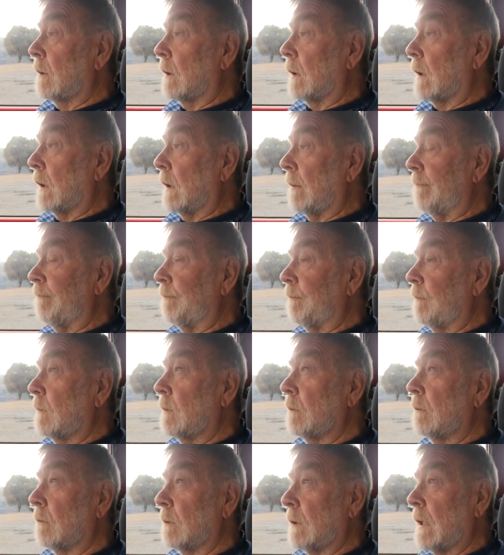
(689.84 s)
um,
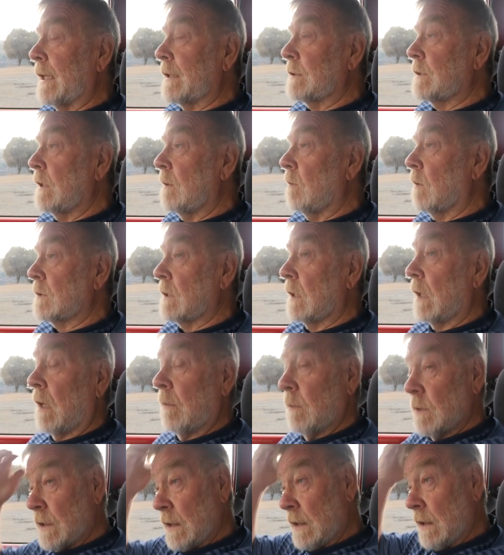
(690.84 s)
well, last year was it? I
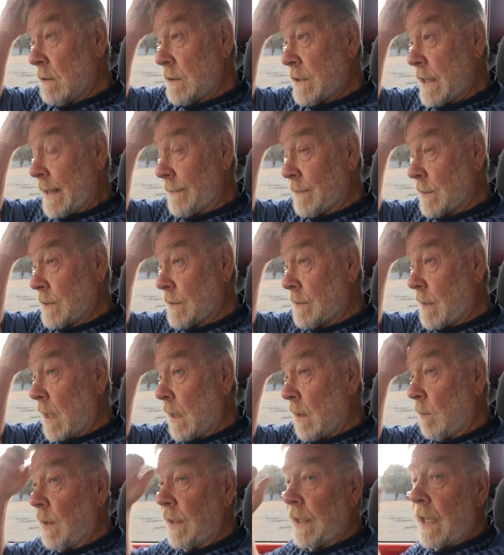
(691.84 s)
was in South
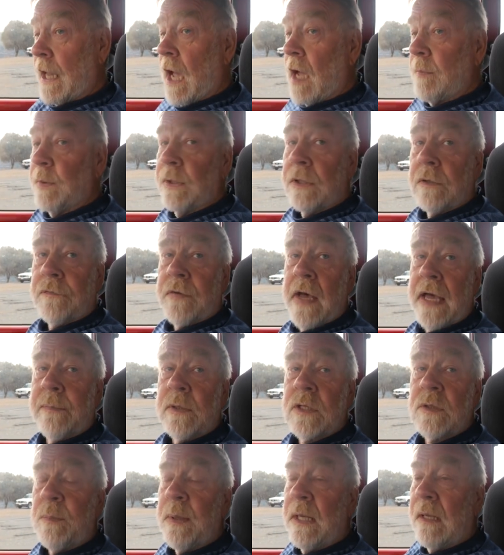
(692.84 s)
Australia when they opened the
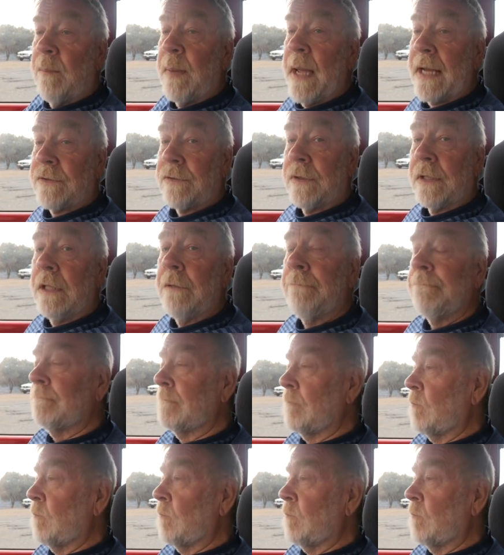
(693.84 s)
famous big battery,